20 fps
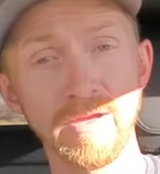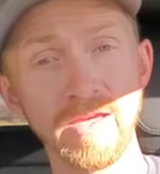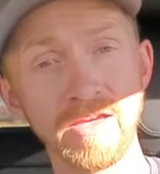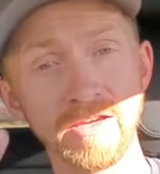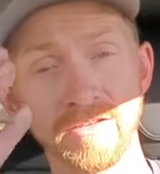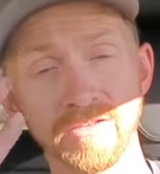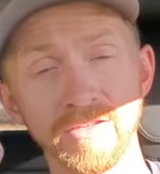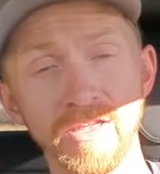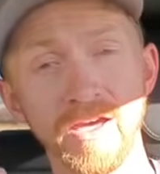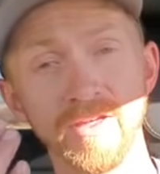
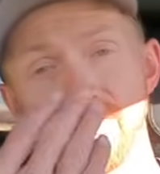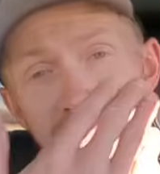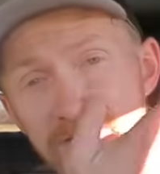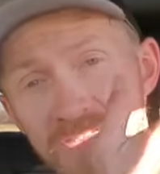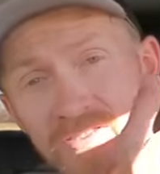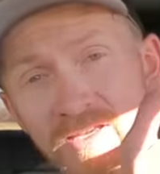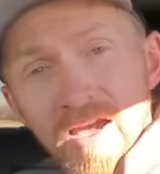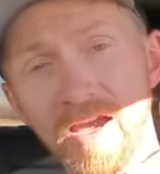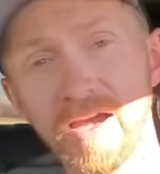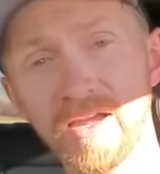angled out the
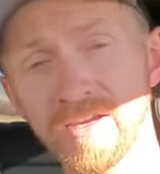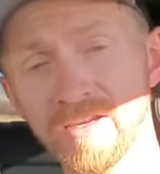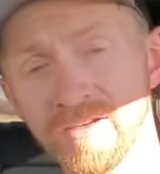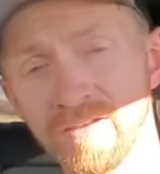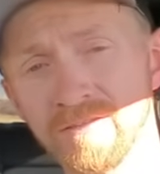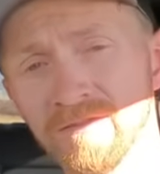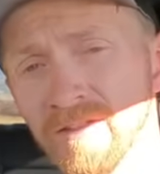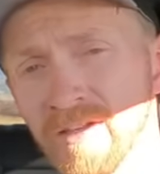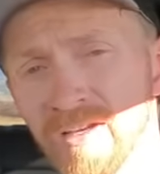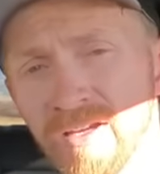side,
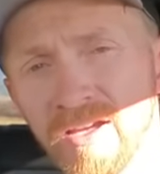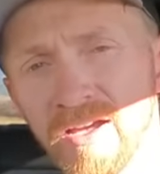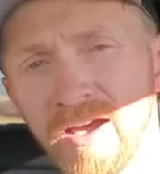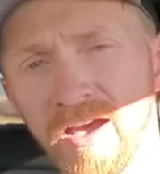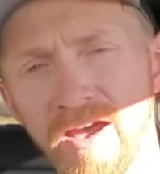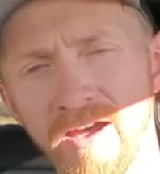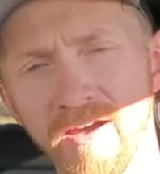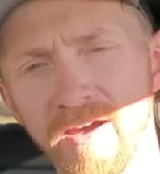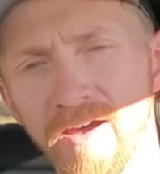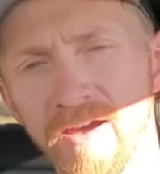and
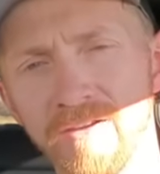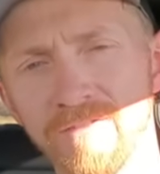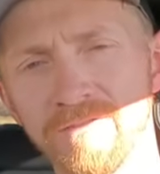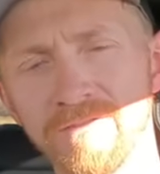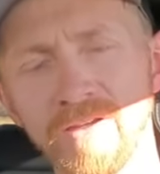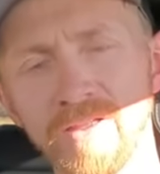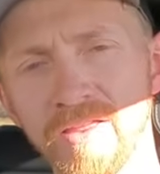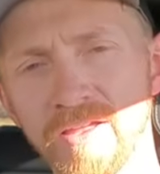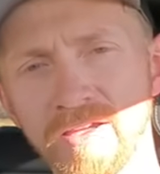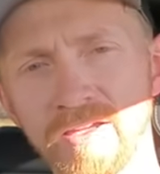I
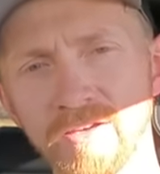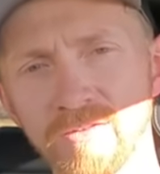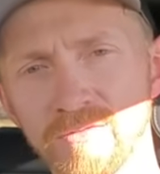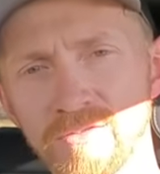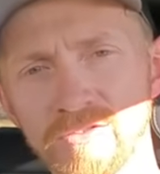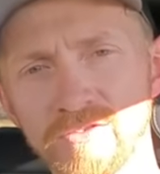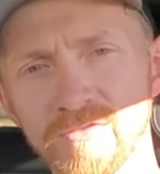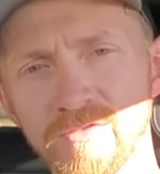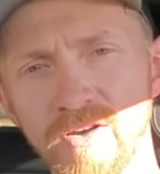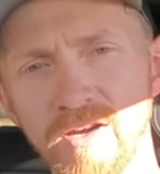felt like it
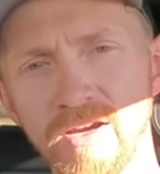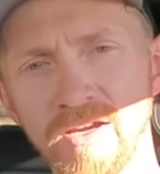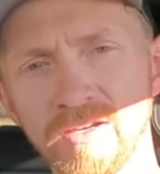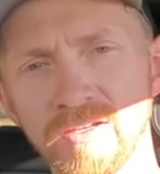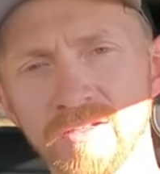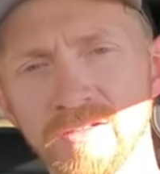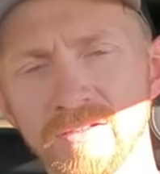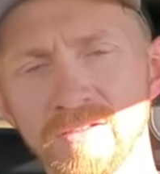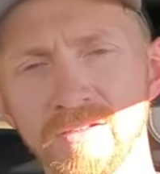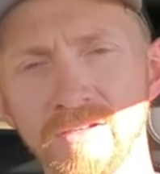was
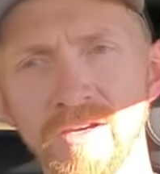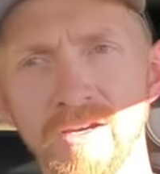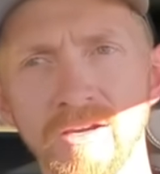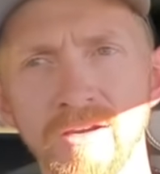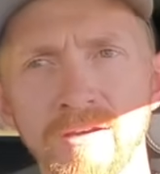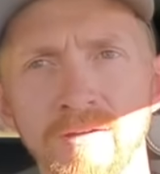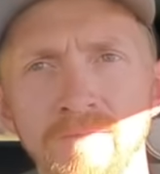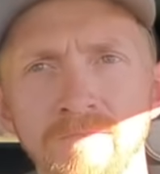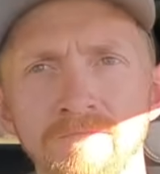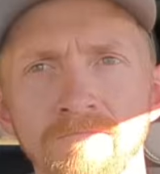fine.
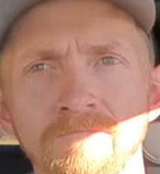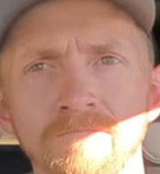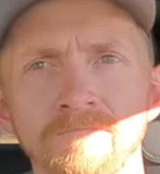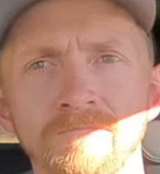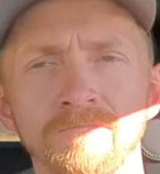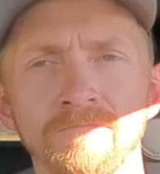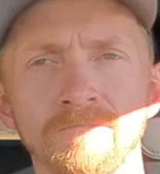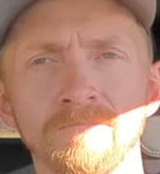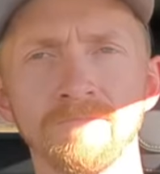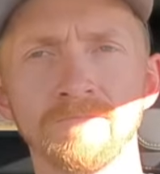
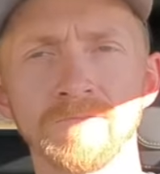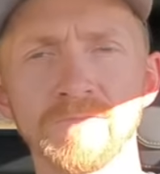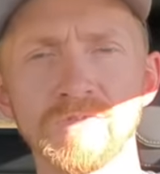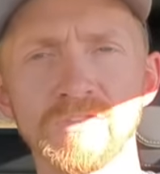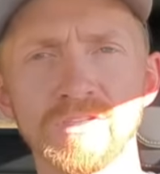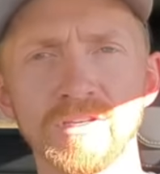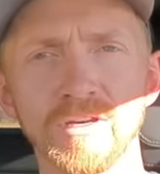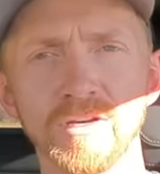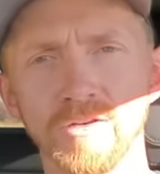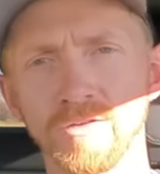
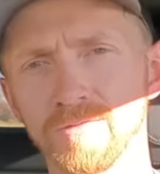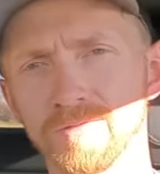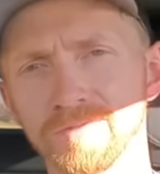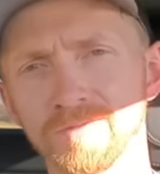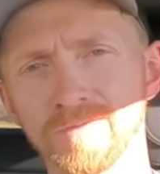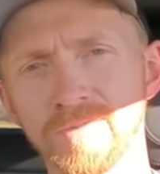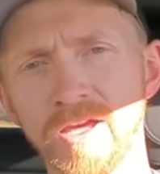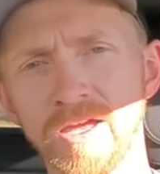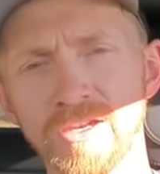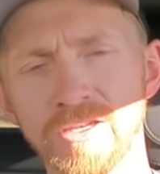So
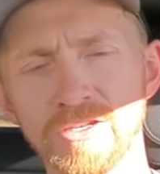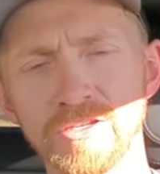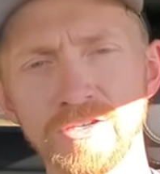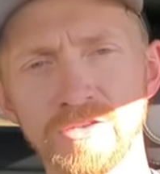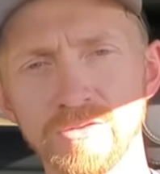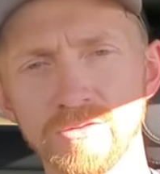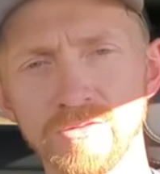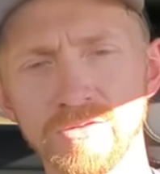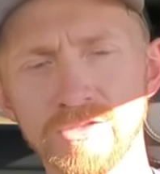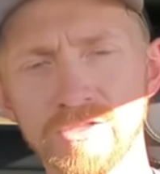not a
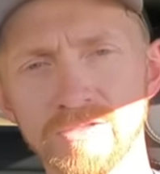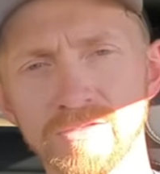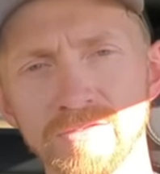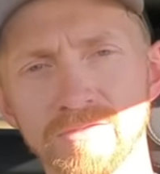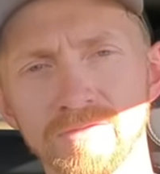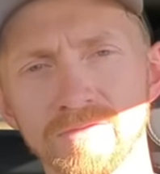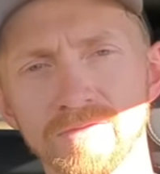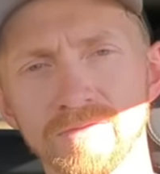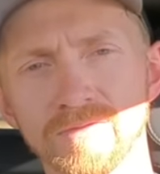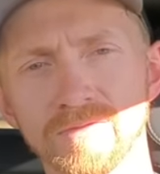huge
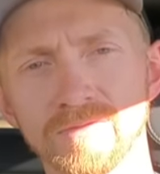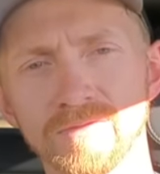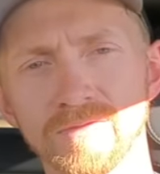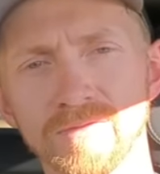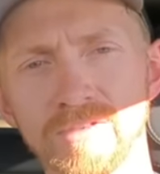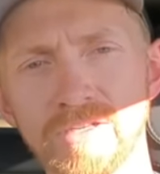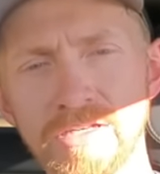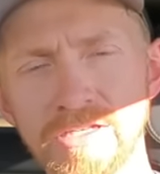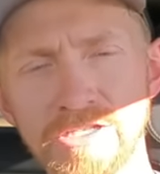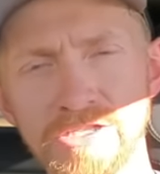
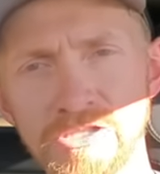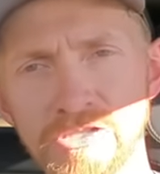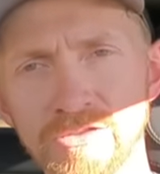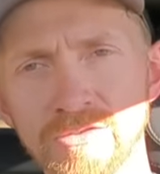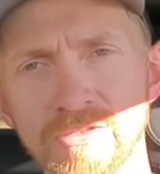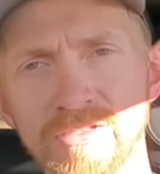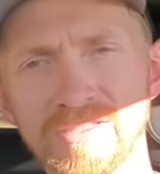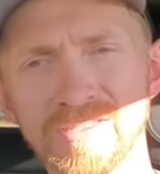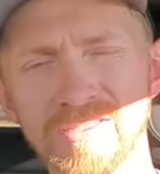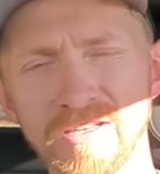issue
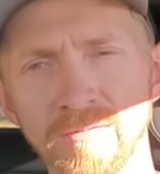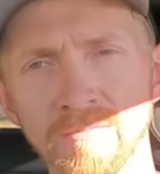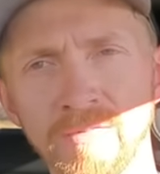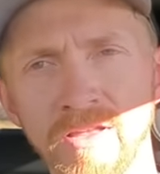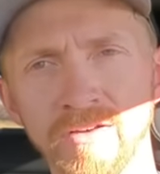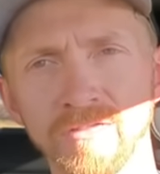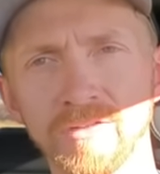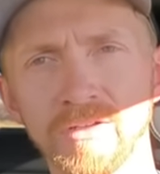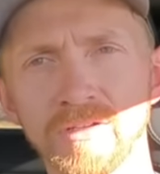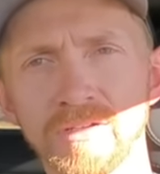at some
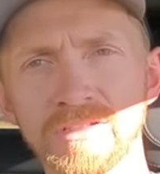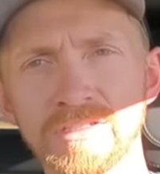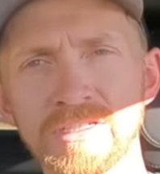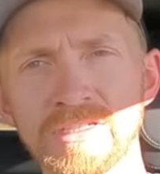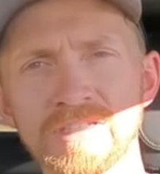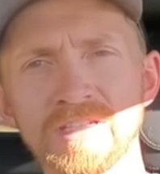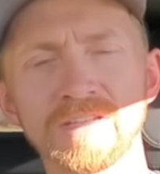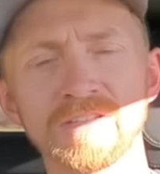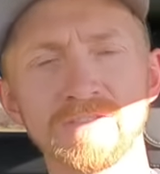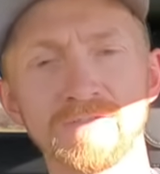level. It
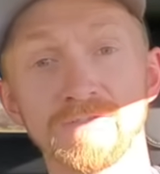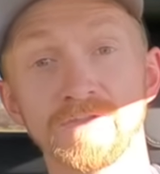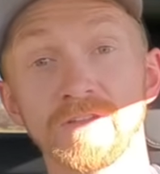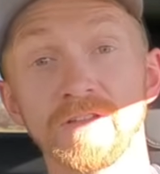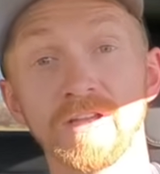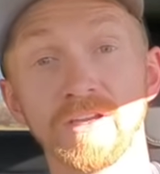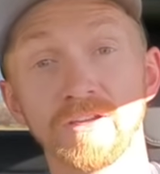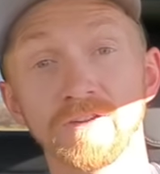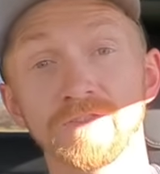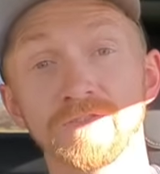just doesn't feel
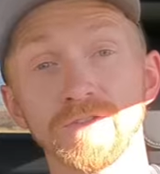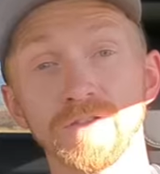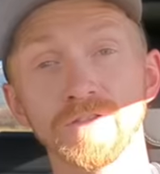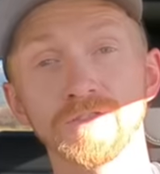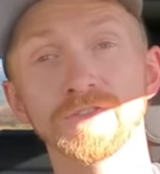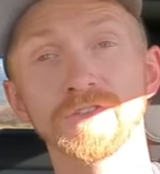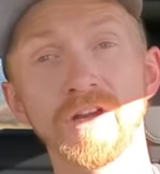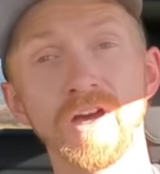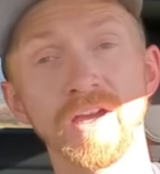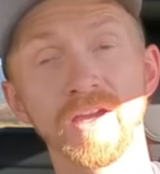like a full
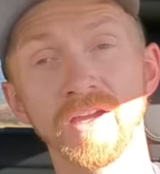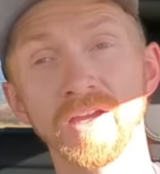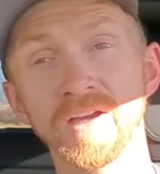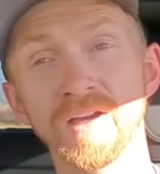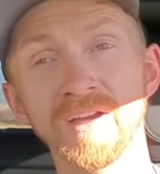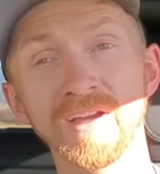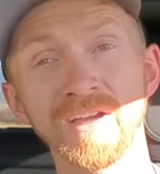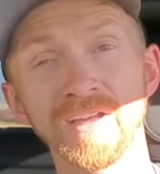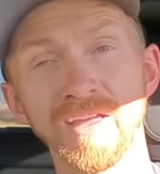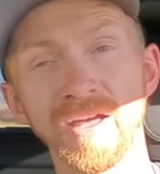truck.
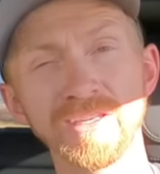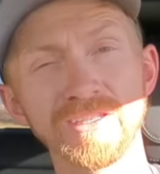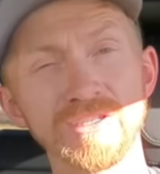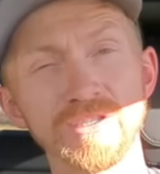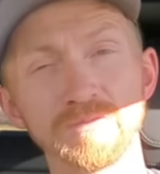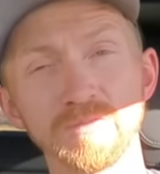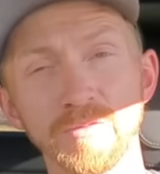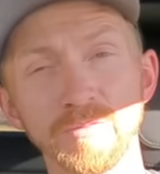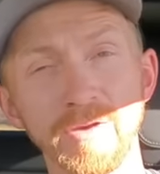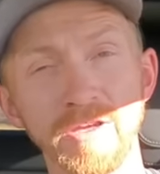That's
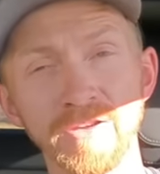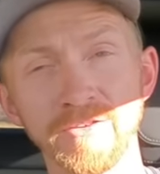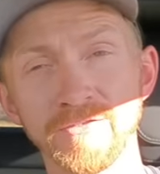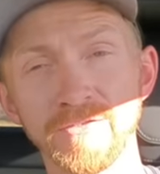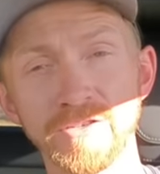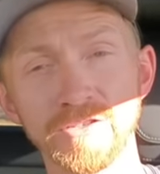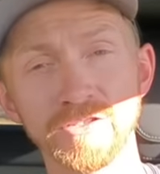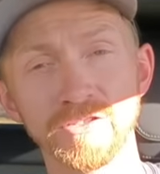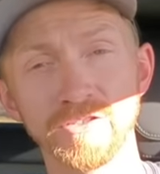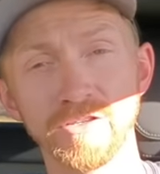super
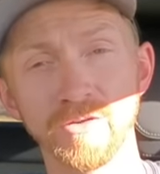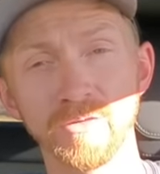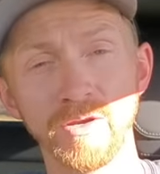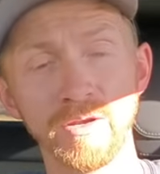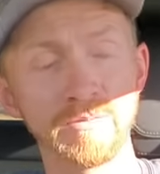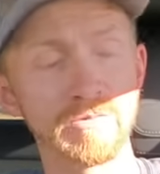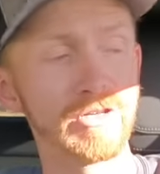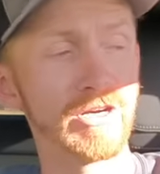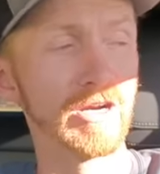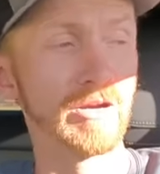beneficial though when
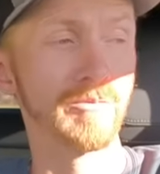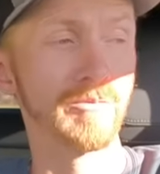I'm trying to